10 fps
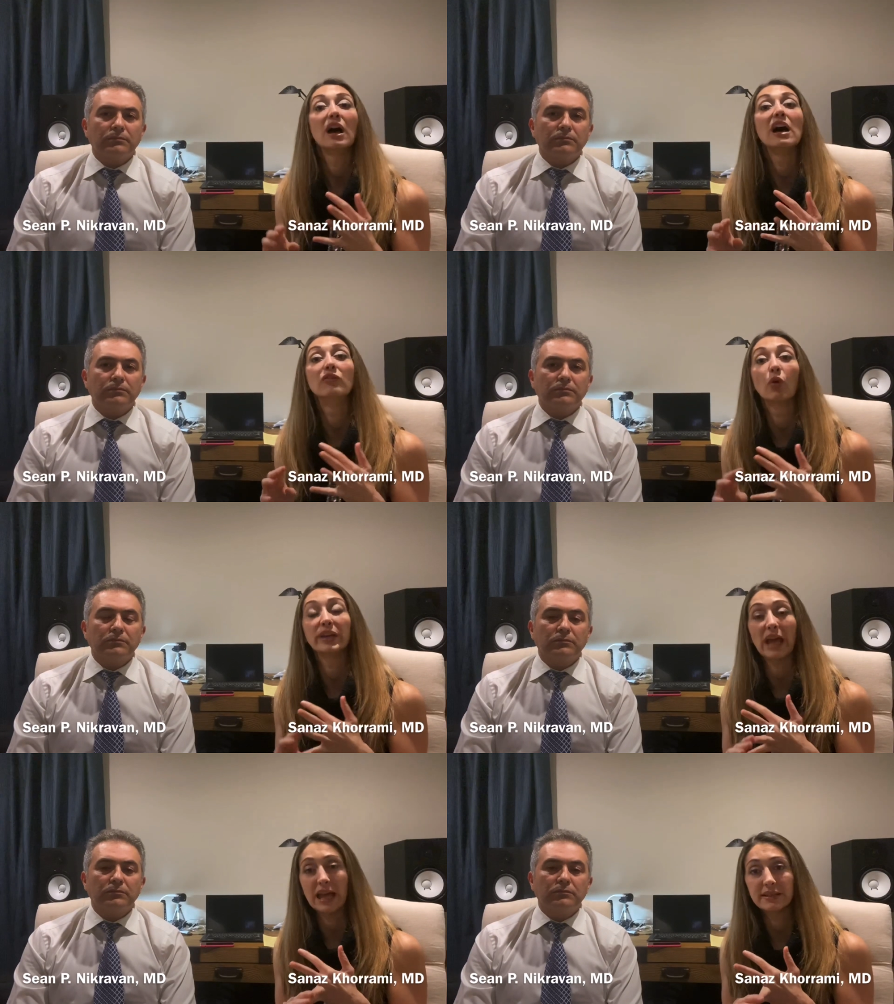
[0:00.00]

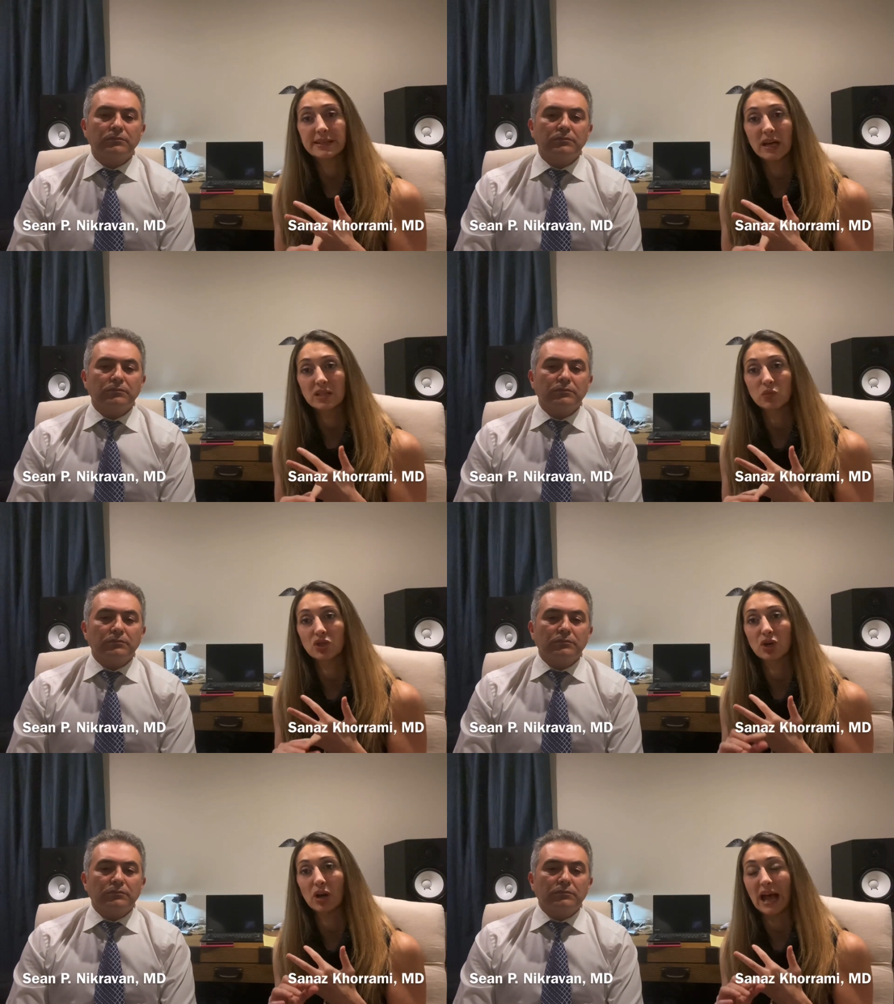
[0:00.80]
Speaker 1: avoid NSAIDs,
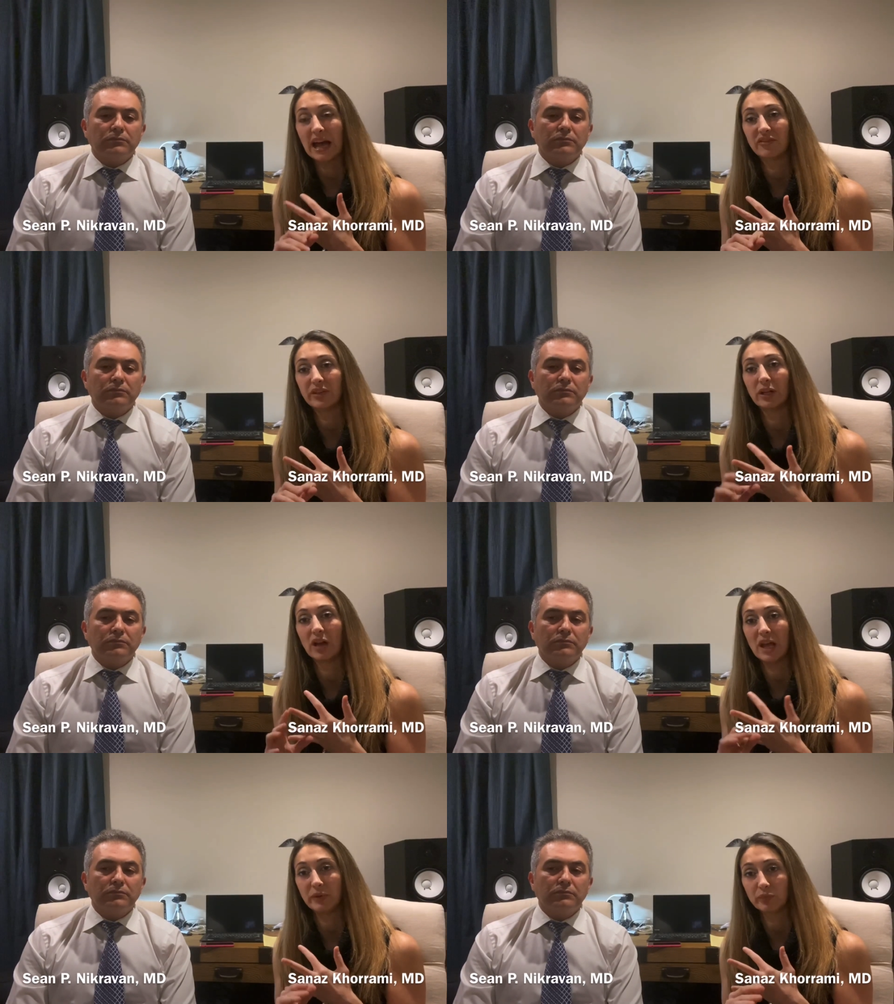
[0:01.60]
which are Advil,
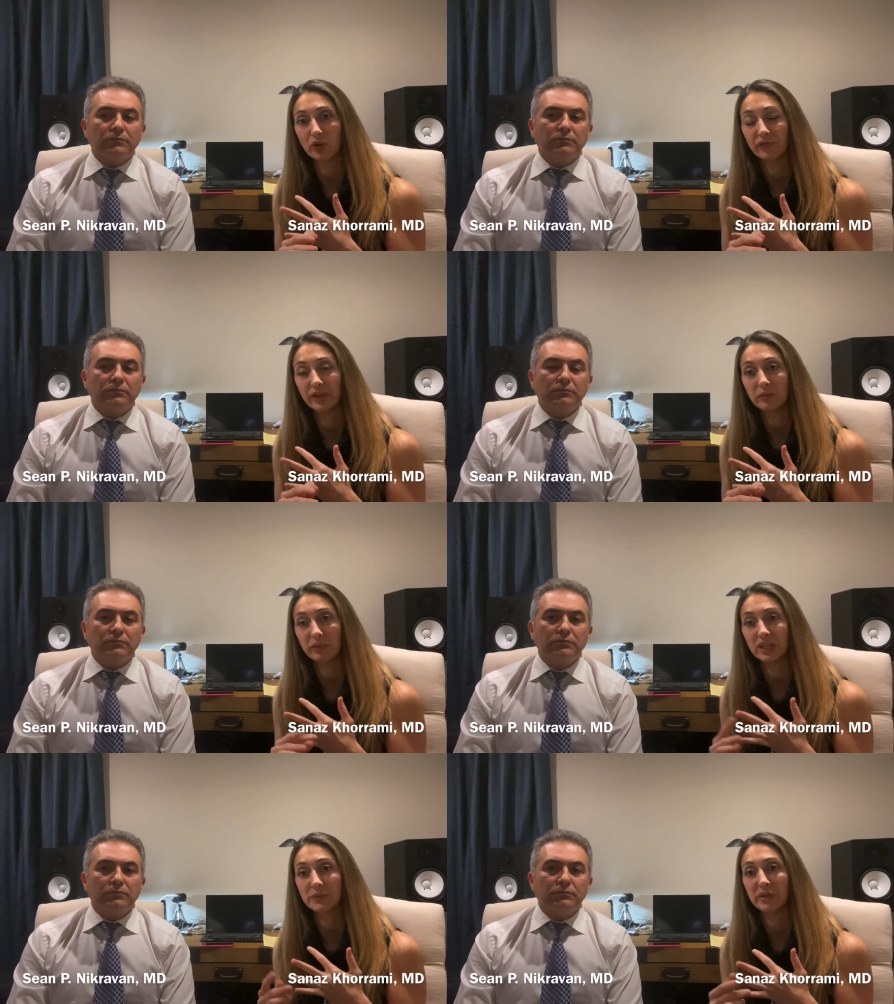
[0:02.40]
ibuprofen,
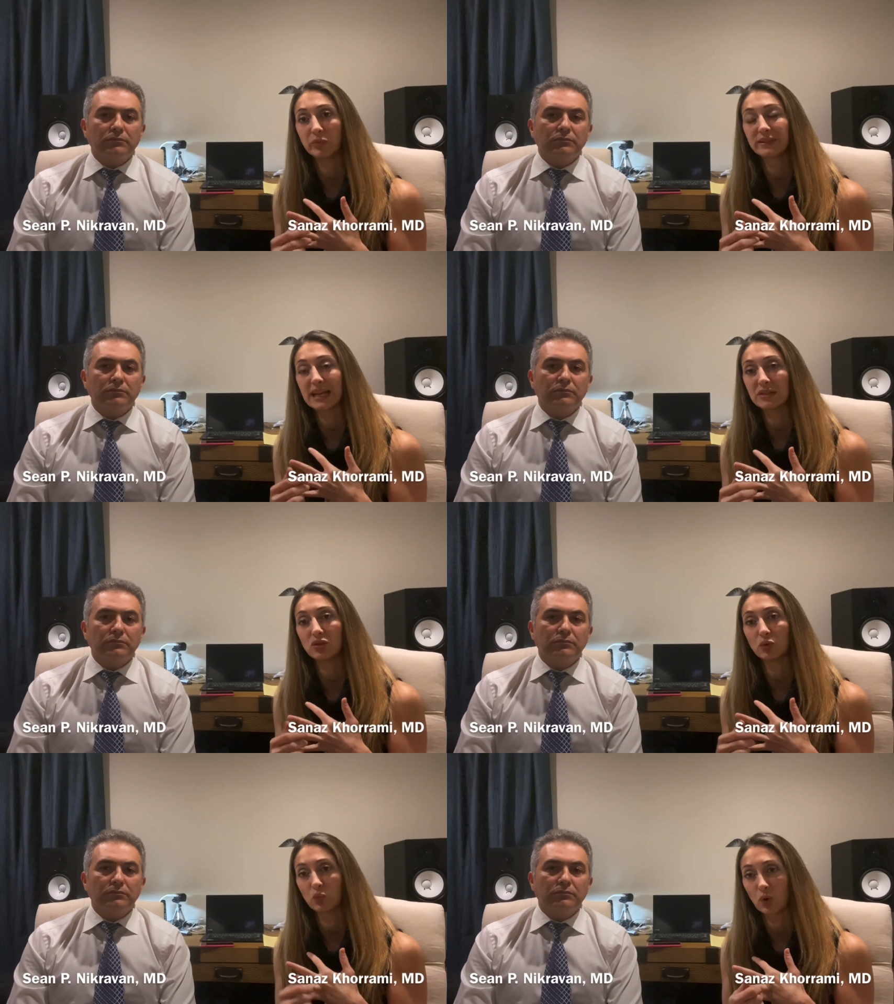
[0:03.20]
because people tend to
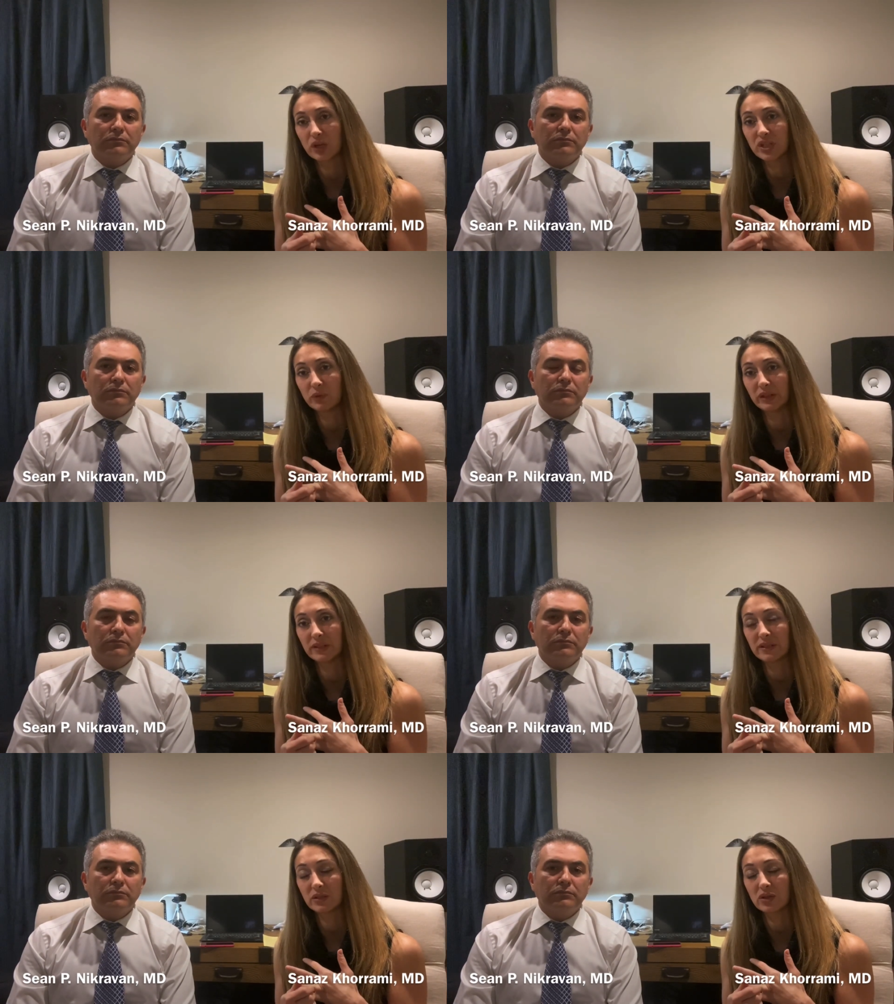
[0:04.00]
do worst with
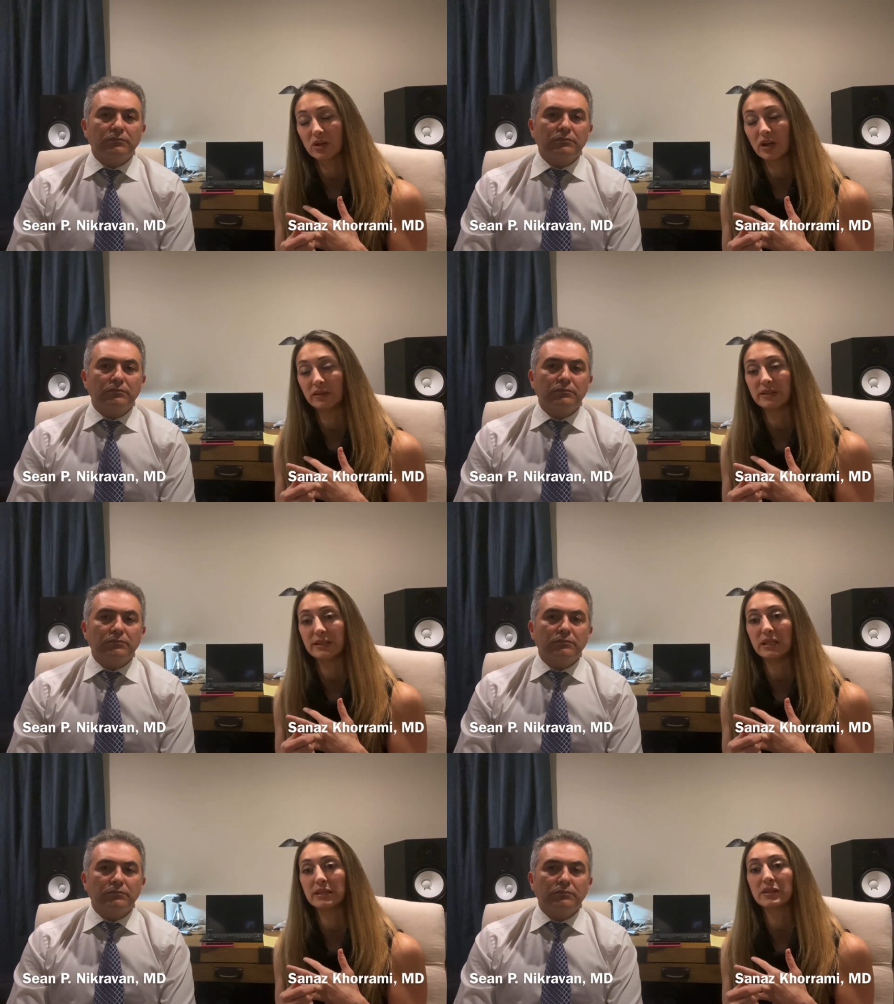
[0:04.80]
this, uh,
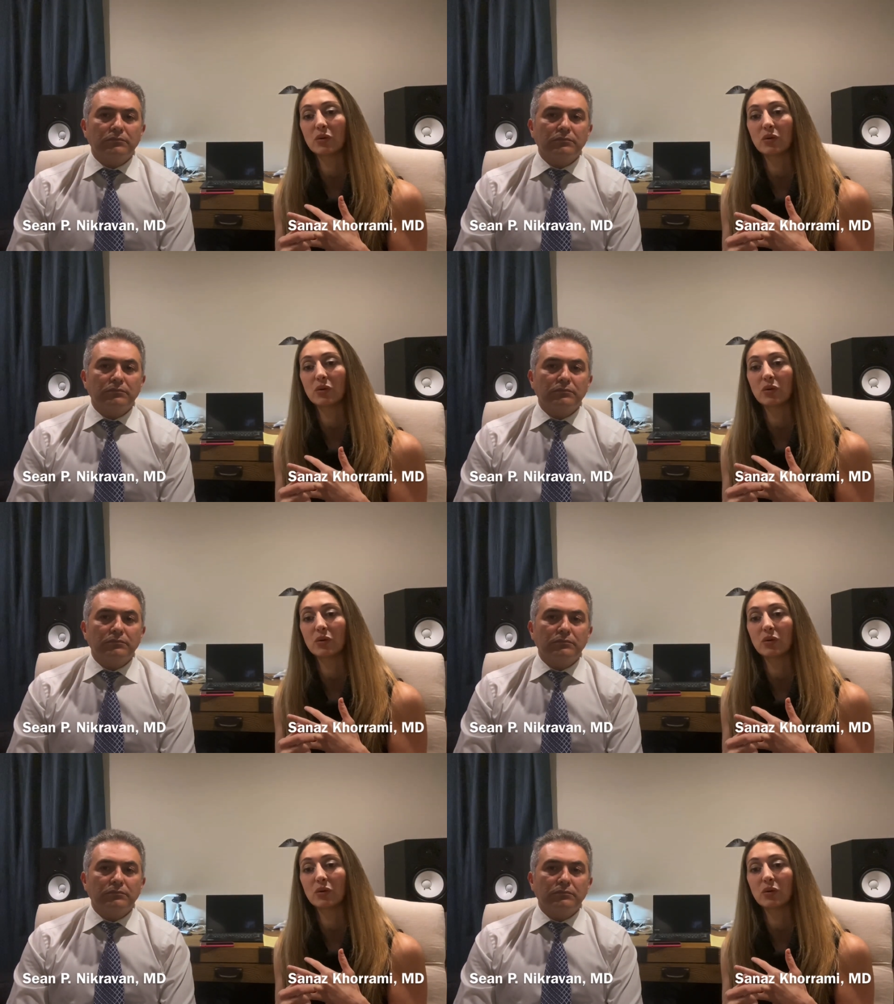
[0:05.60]
disease